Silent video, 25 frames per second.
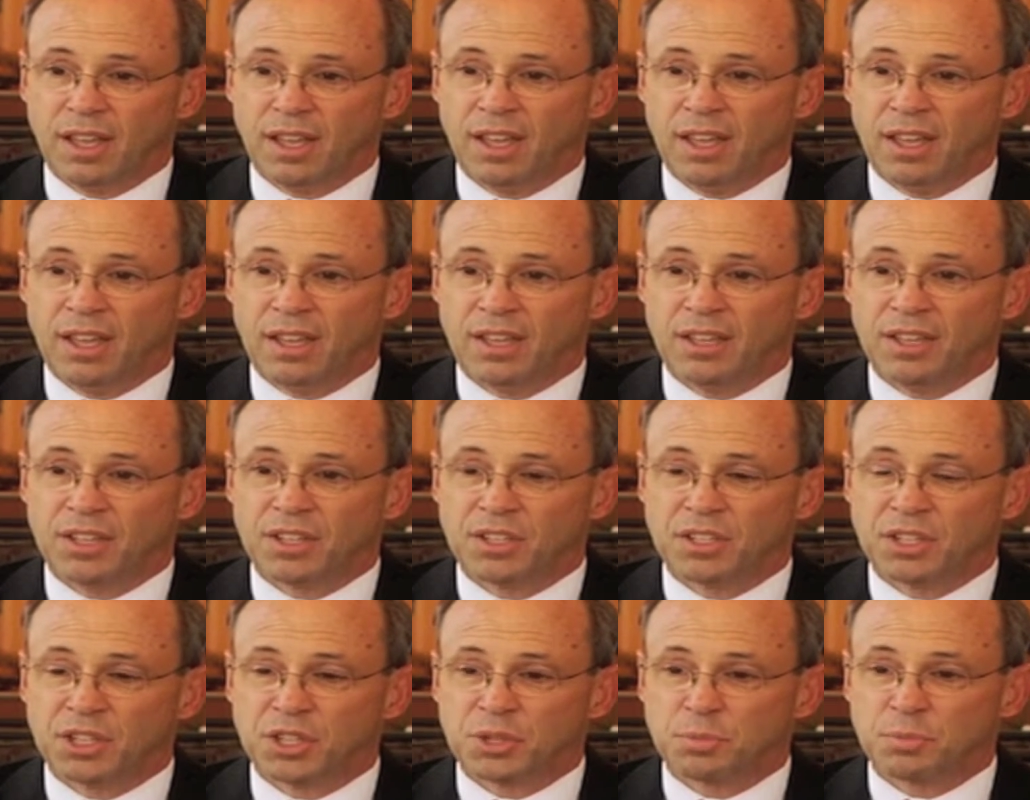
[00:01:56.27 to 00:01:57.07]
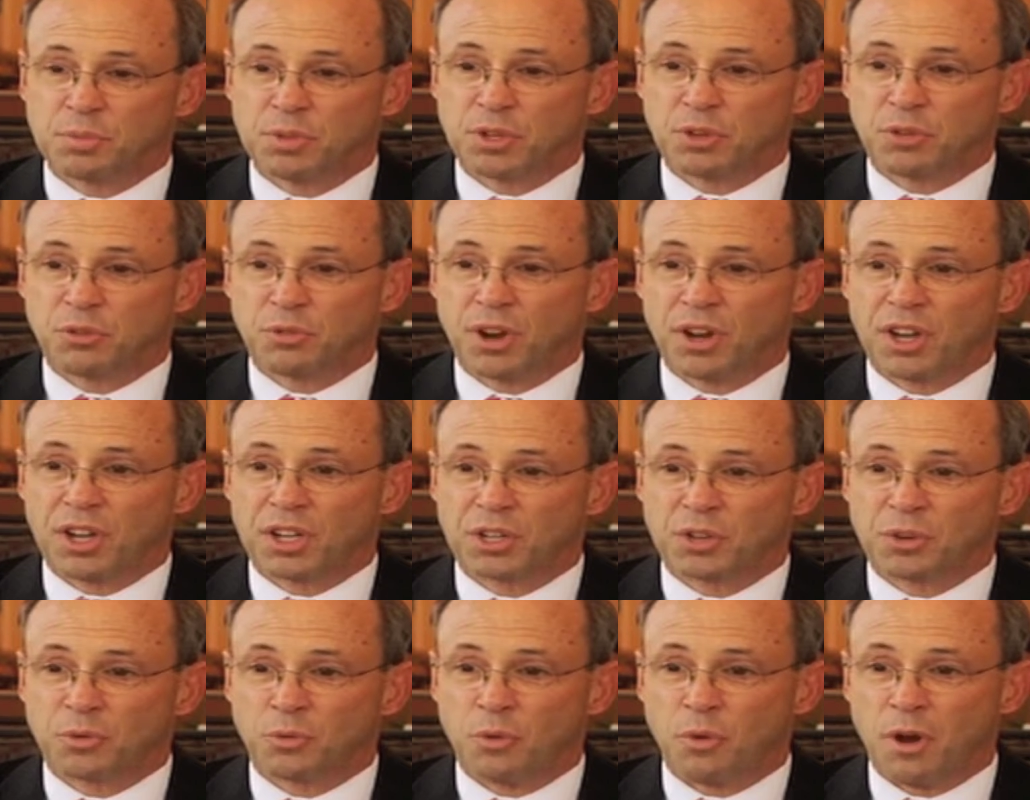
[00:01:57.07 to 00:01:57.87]
And it's been
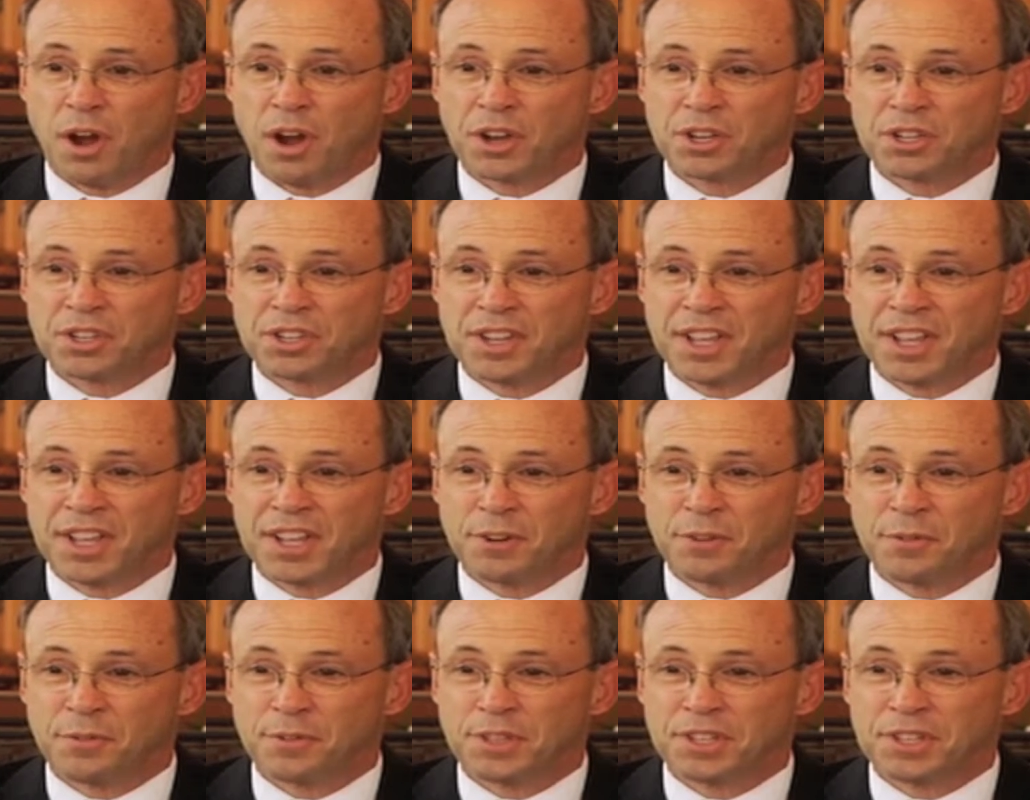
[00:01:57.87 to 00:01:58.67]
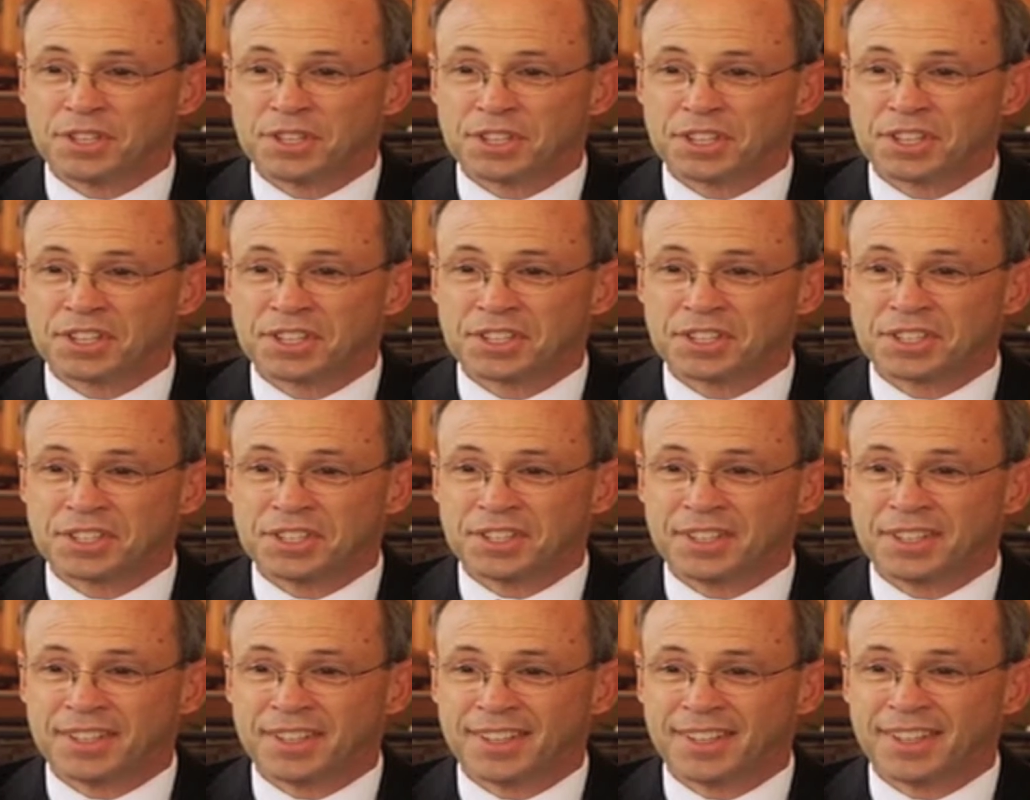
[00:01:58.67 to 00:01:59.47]
great to watch that over these
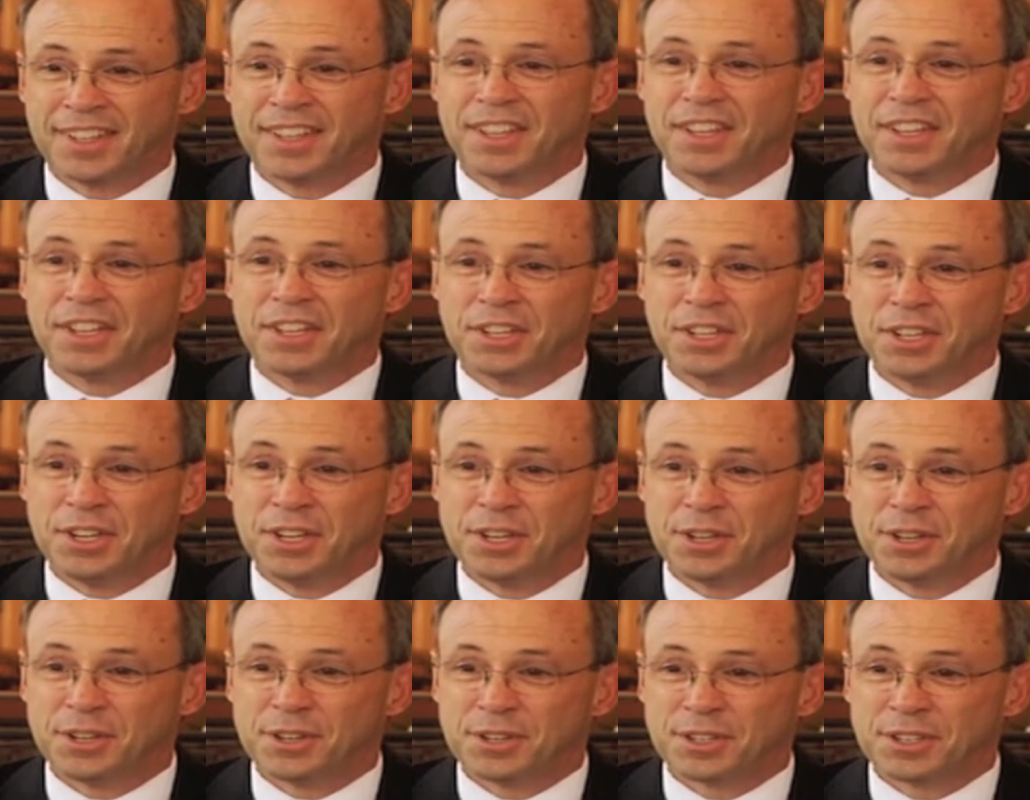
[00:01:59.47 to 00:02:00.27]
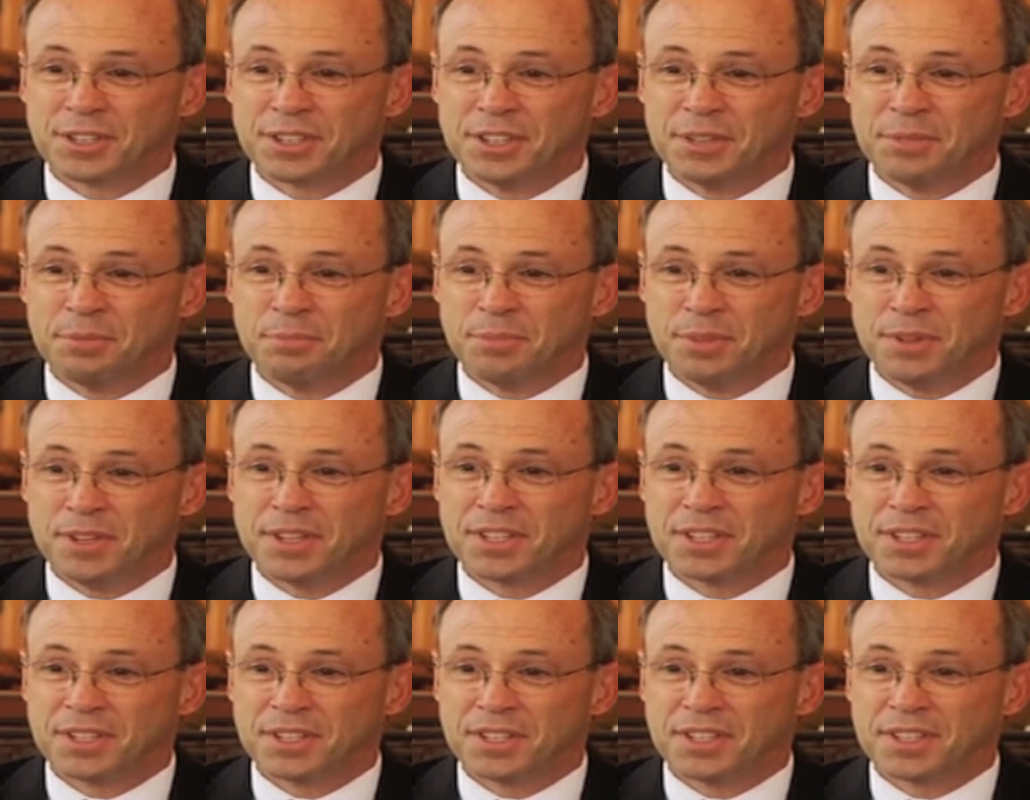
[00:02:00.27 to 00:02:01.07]
60 years in
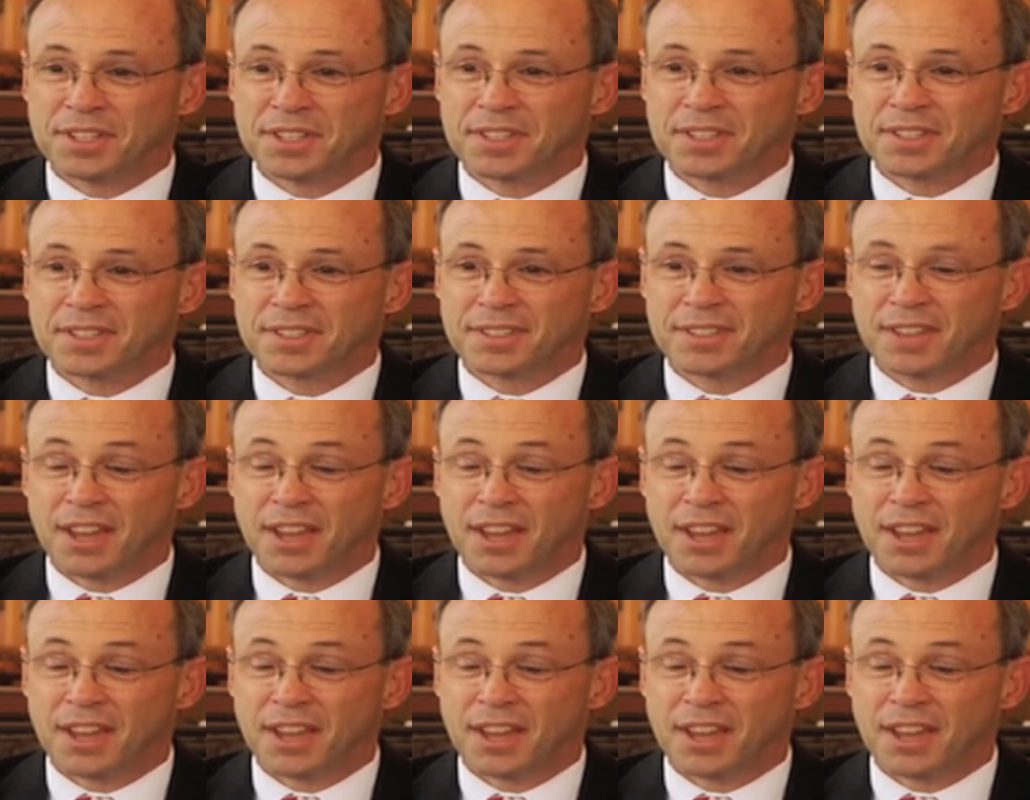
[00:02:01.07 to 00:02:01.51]
business.